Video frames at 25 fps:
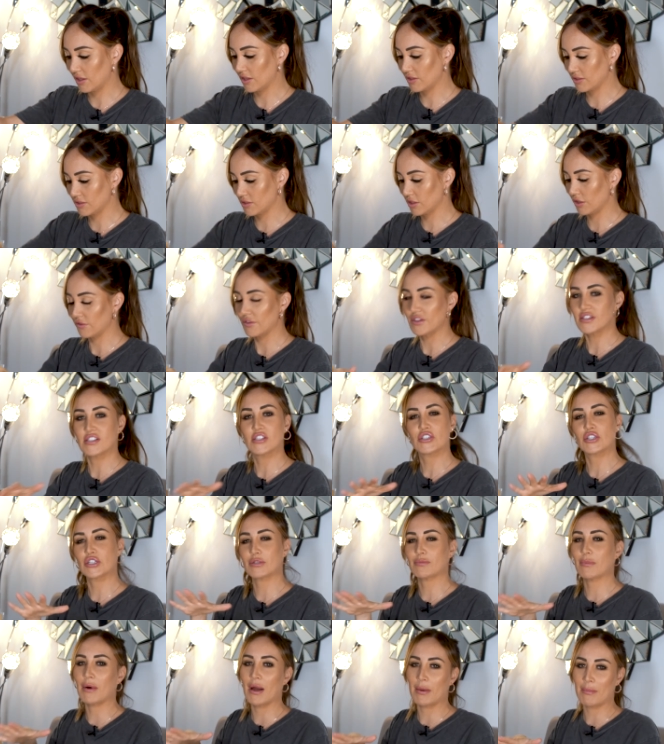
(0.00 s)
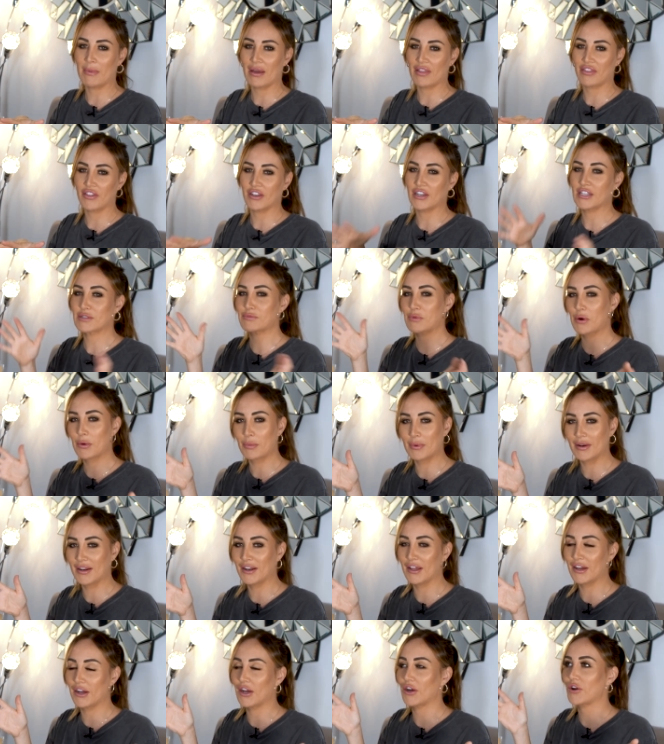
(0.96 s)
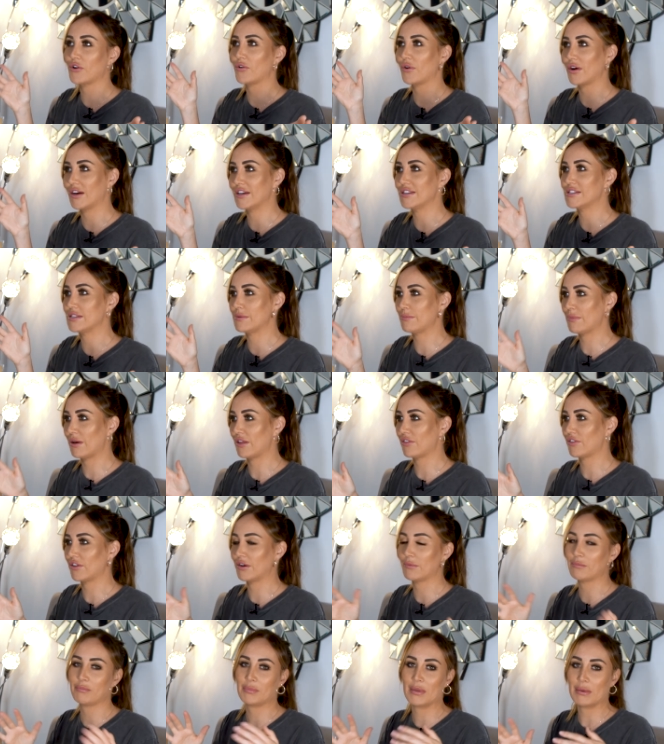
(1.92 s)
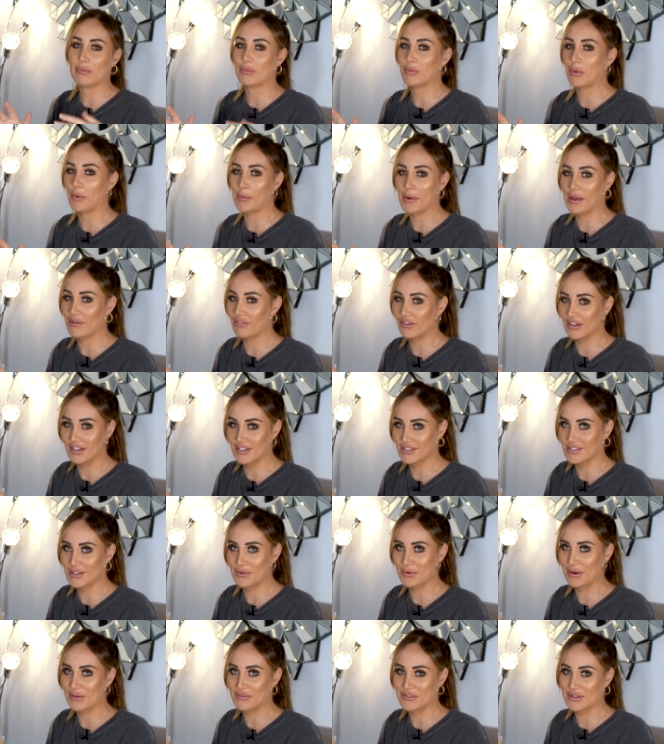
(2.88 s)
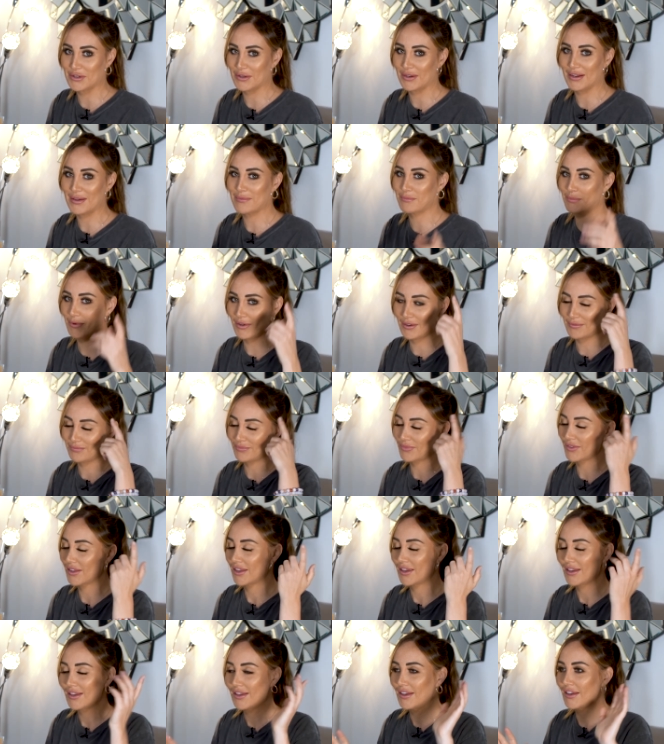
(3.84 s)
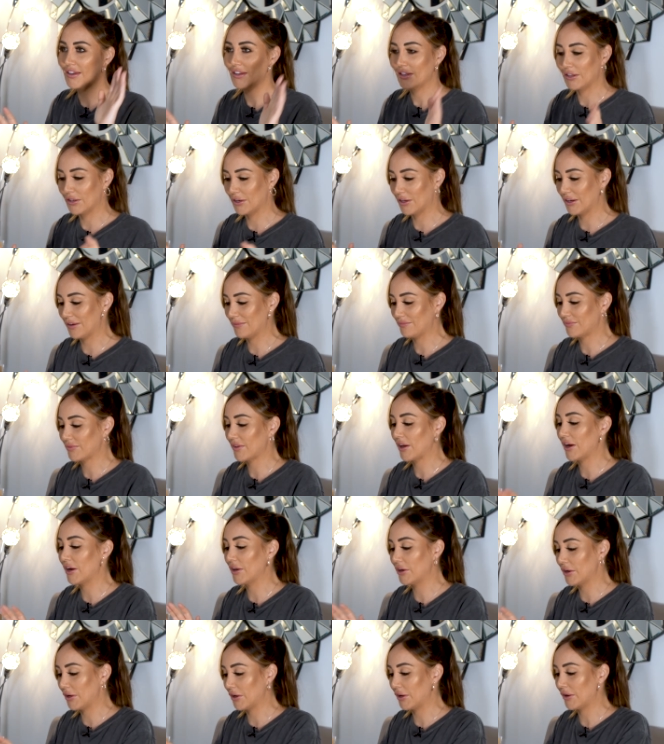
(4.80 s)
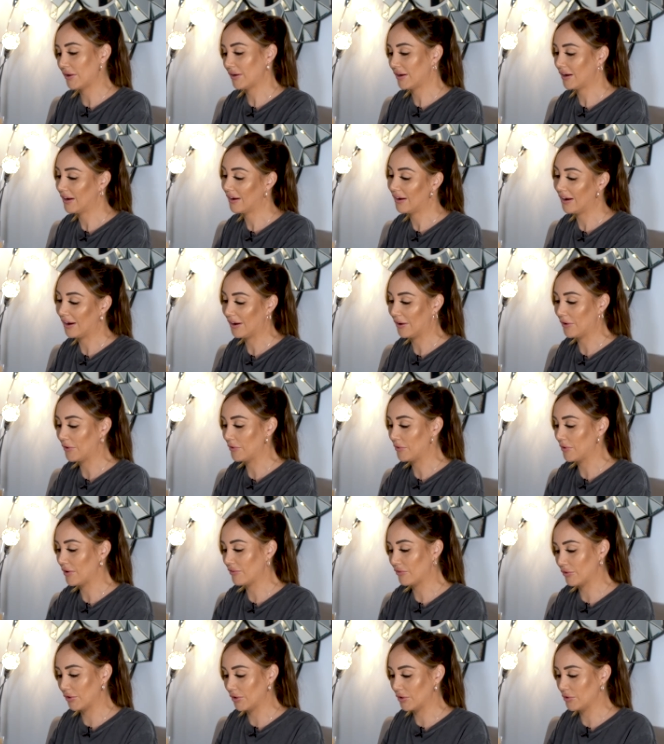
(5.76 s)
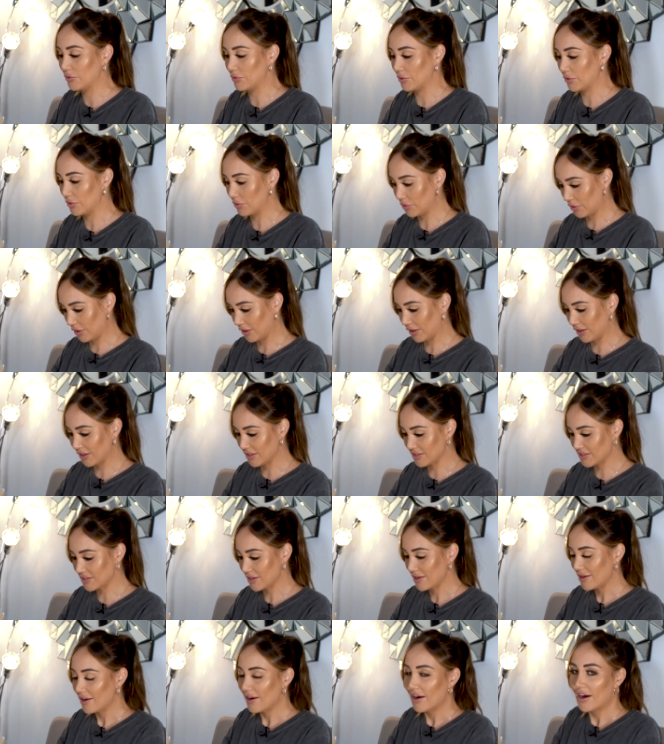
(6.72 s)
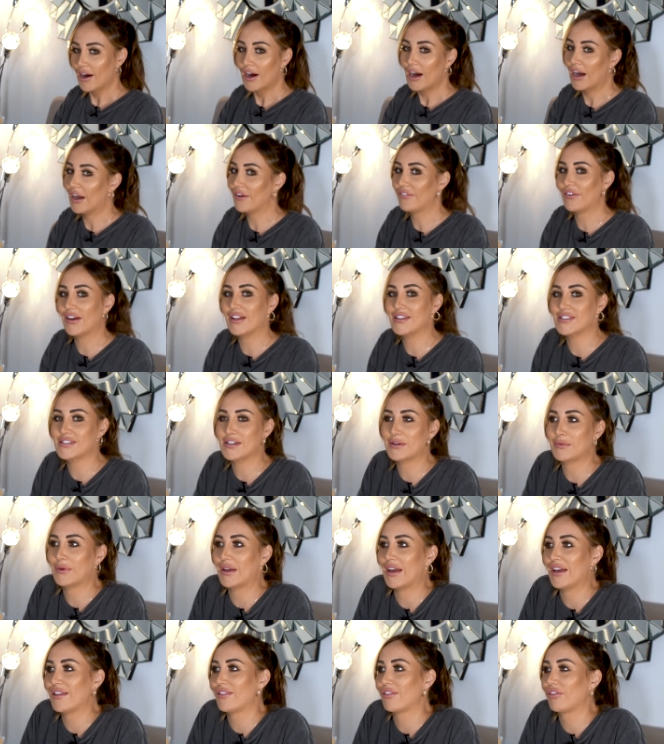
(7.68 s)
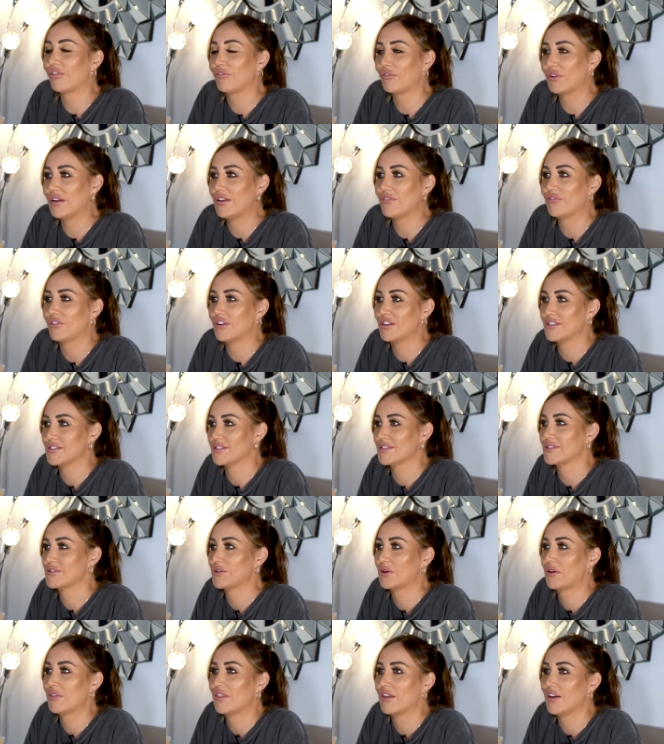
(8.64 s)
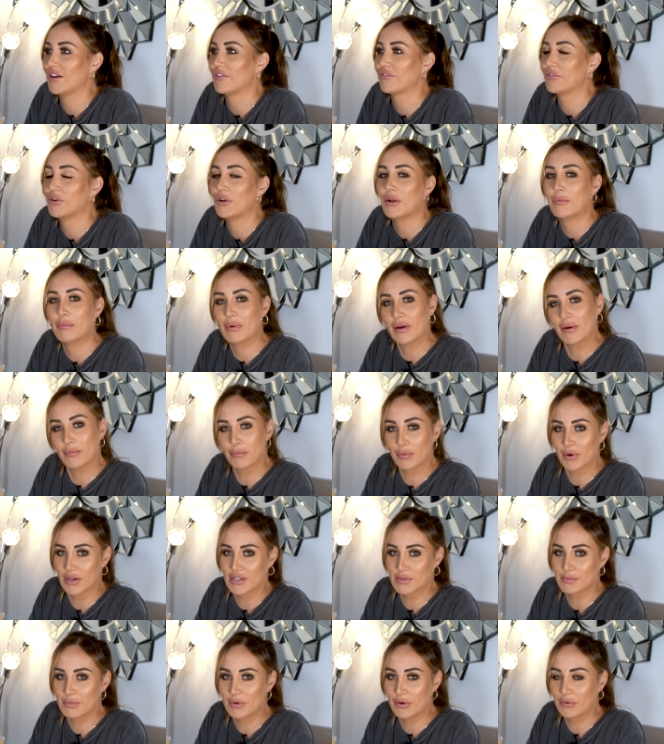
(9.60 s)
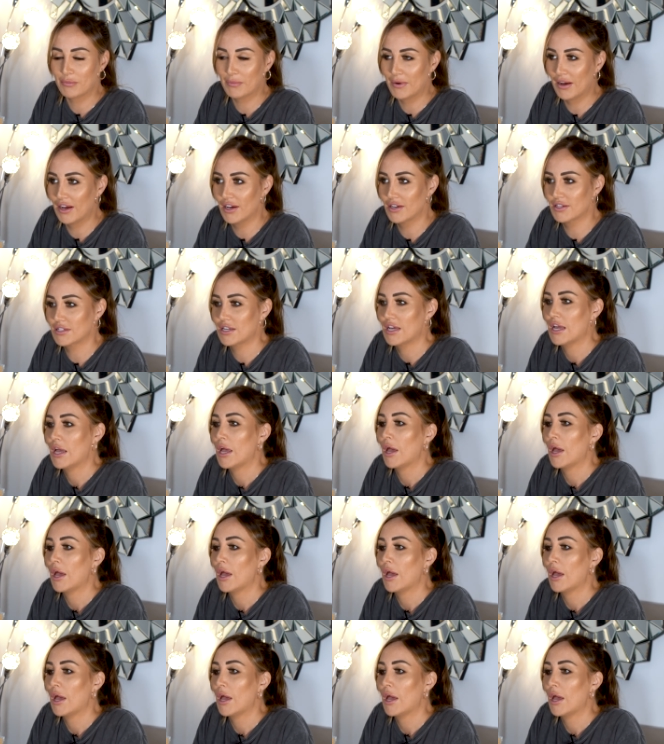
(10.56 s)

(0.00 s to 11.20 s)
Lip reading: So this is just my method. It's probably like a crazy method and people probably have an easier way of doing it, but you know, I know how I've got it all organised. I've ended up getting 3 freezers, so I think I've gone a bit breast milk mad,